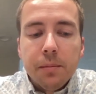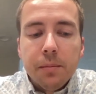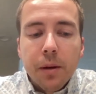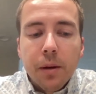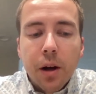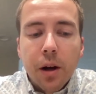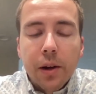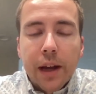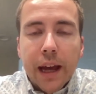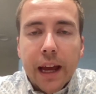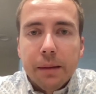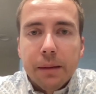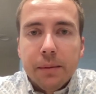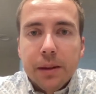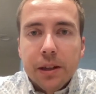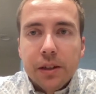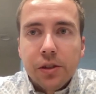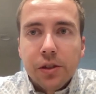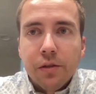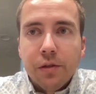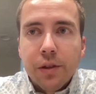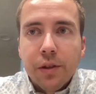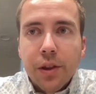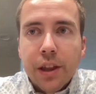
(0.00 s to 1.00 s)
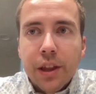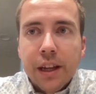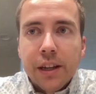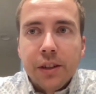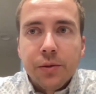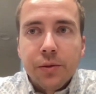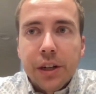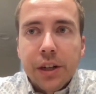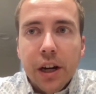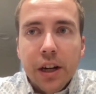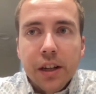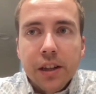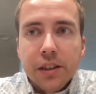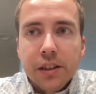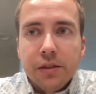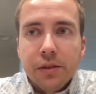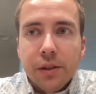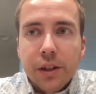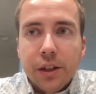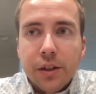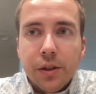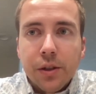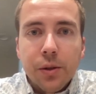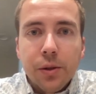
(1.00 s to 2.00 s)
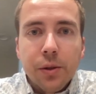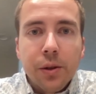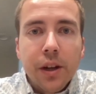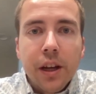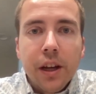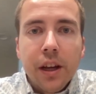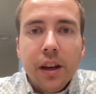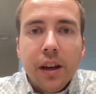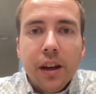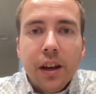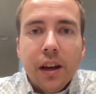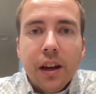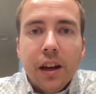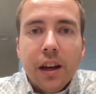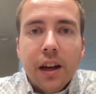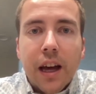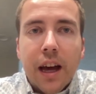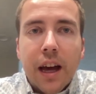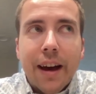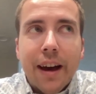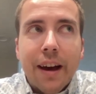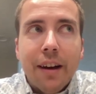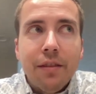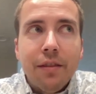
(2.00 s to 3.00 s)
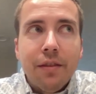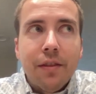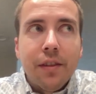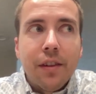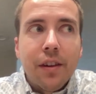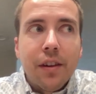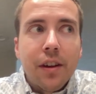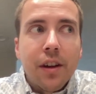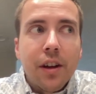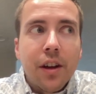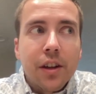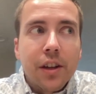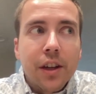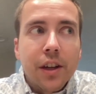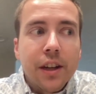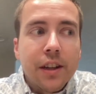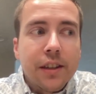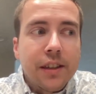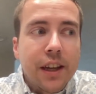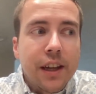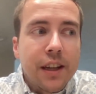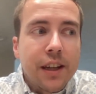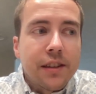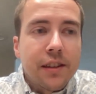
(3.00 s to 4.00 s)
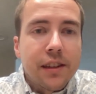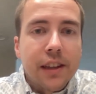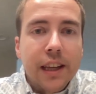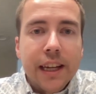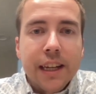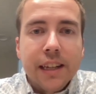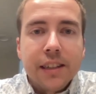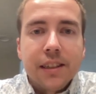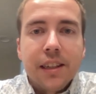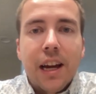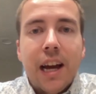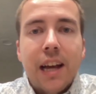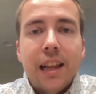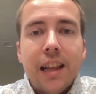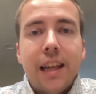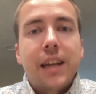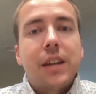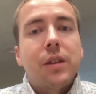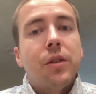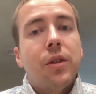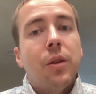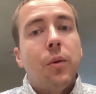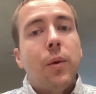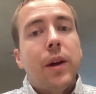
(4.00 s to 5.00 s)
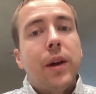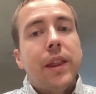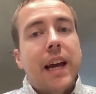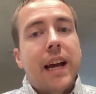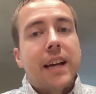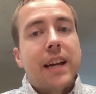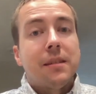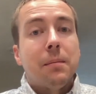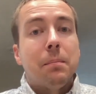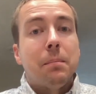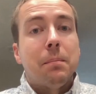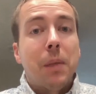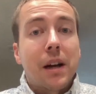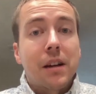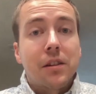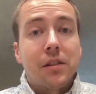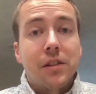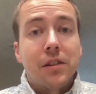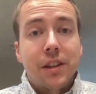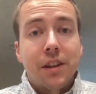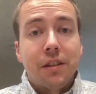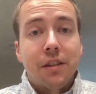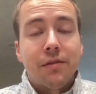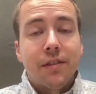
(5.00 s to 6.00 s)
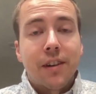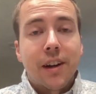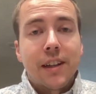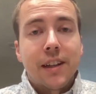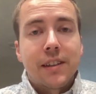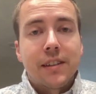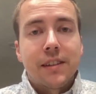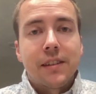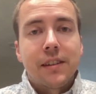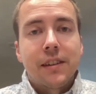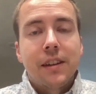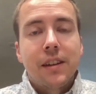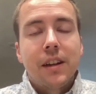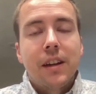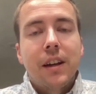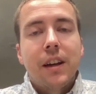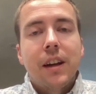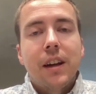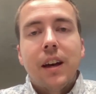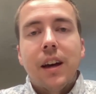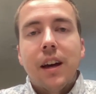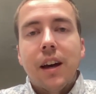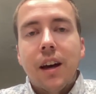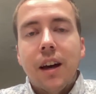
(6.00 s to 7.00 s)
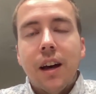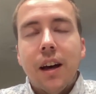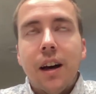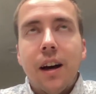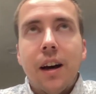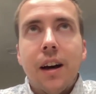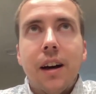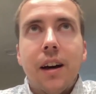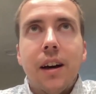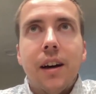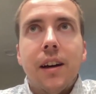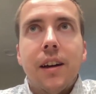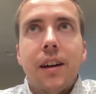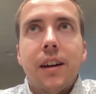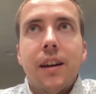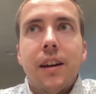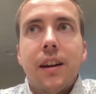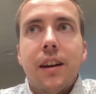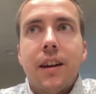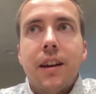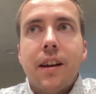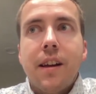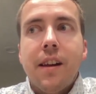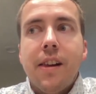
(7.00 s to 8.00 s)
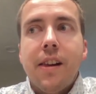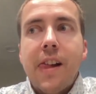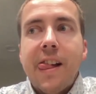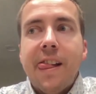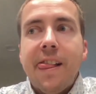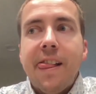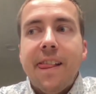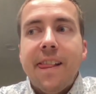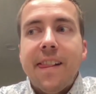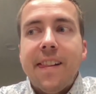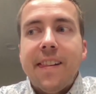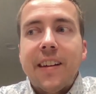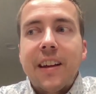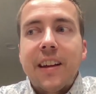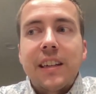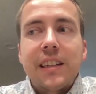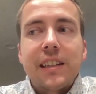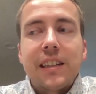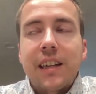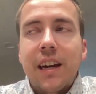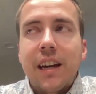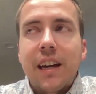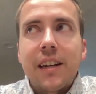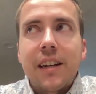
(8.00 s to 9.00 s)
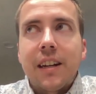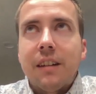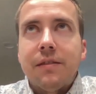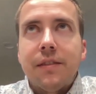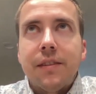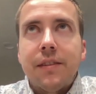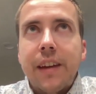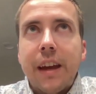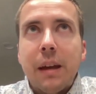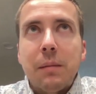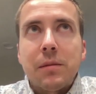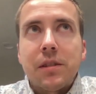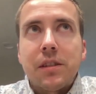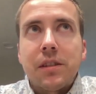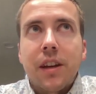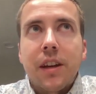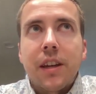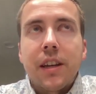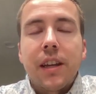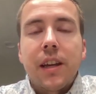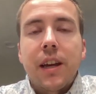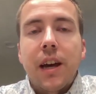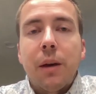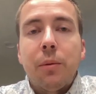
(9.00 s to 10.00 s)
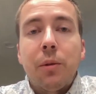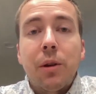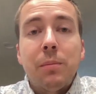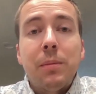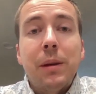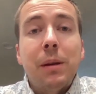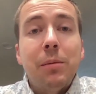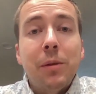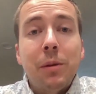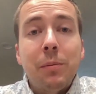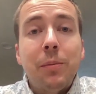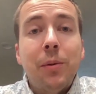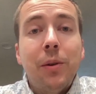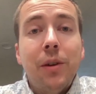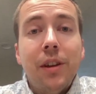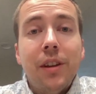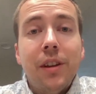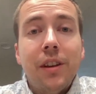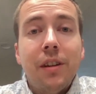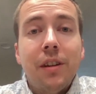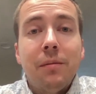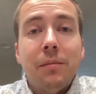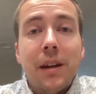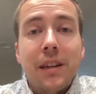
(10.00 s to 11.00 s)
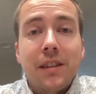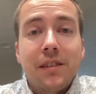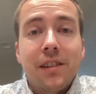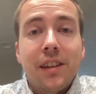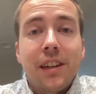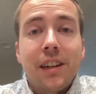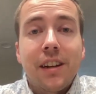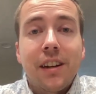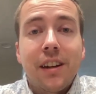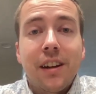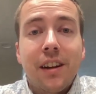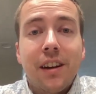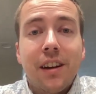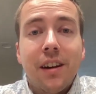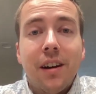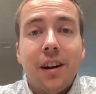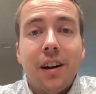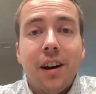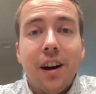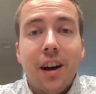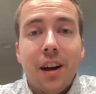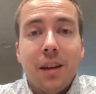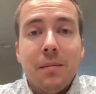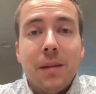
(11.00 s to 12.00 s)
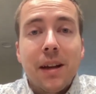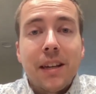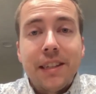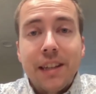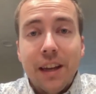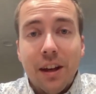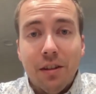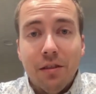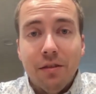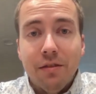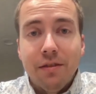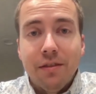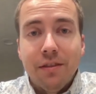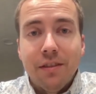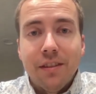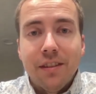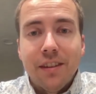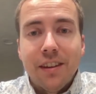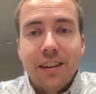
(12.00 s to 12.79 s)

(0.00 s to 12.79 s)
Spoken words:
Okay, so a few things regardless of what you do. Have a good set of slings. I like the one that has a buckle in the front. Got it off of Amazon. I want to be able to put my sling on myself.